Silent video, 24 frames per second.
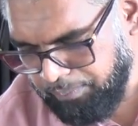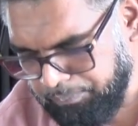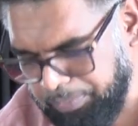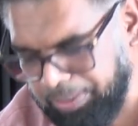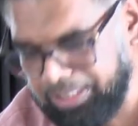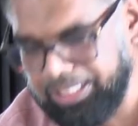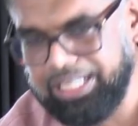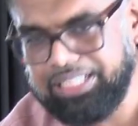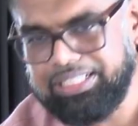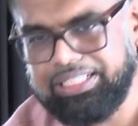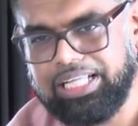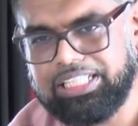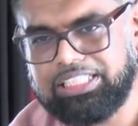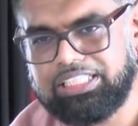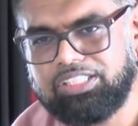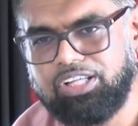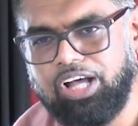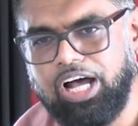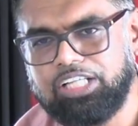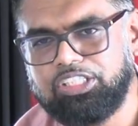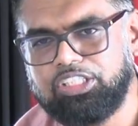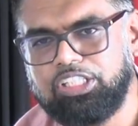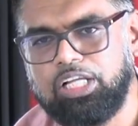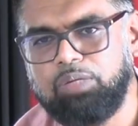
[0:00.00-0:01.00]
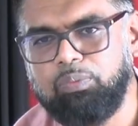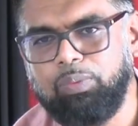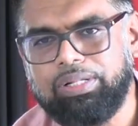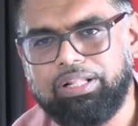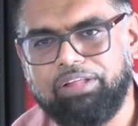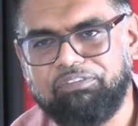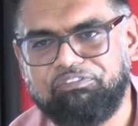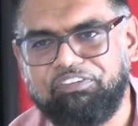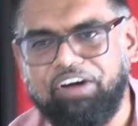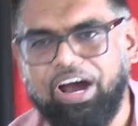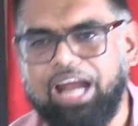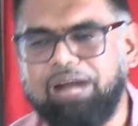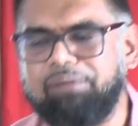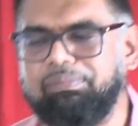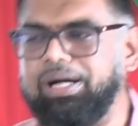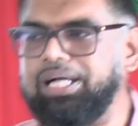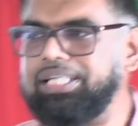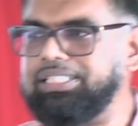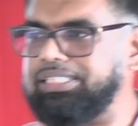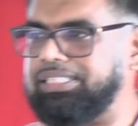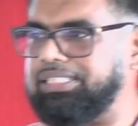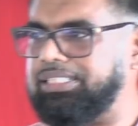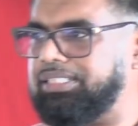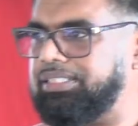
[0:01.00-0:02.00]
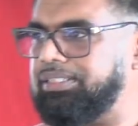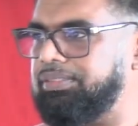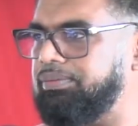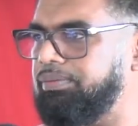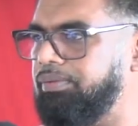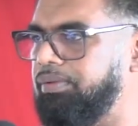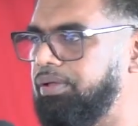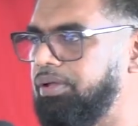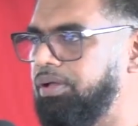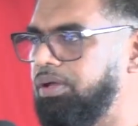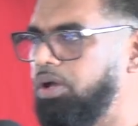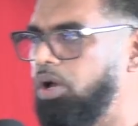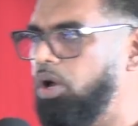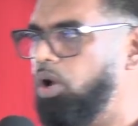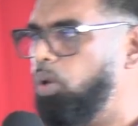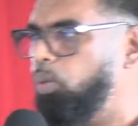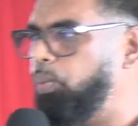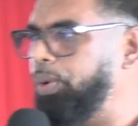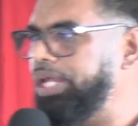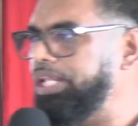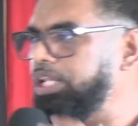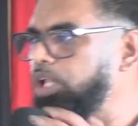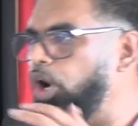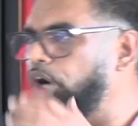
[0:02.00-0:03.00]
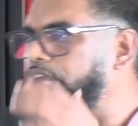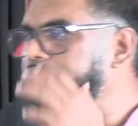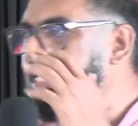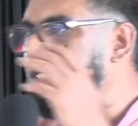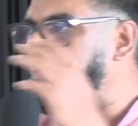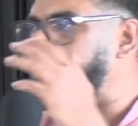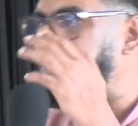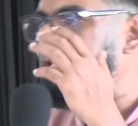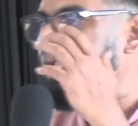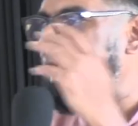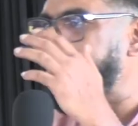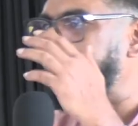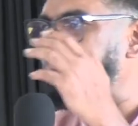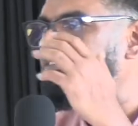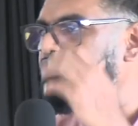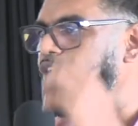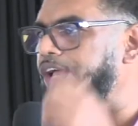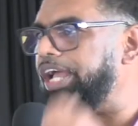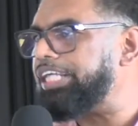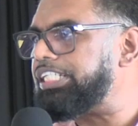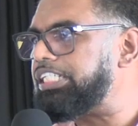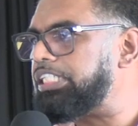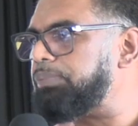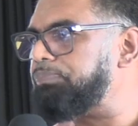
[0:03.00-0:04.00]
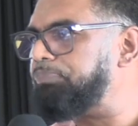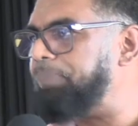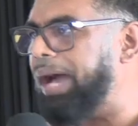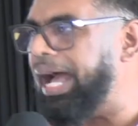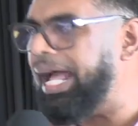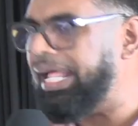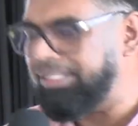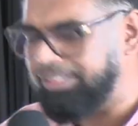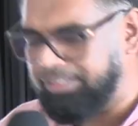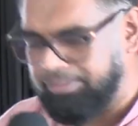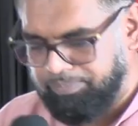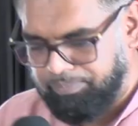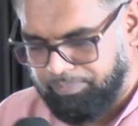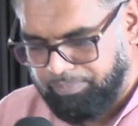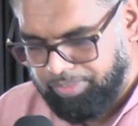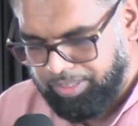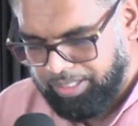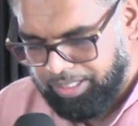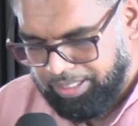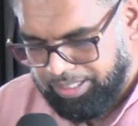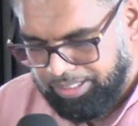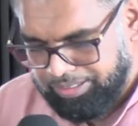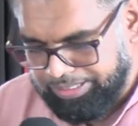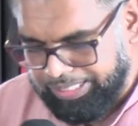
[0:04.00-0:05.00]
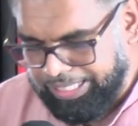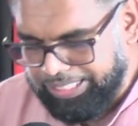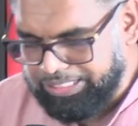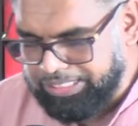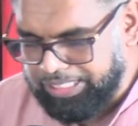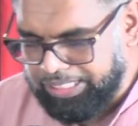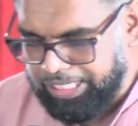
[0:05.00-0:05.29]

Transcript: but in discussion with the farmers, we know that we have to expand these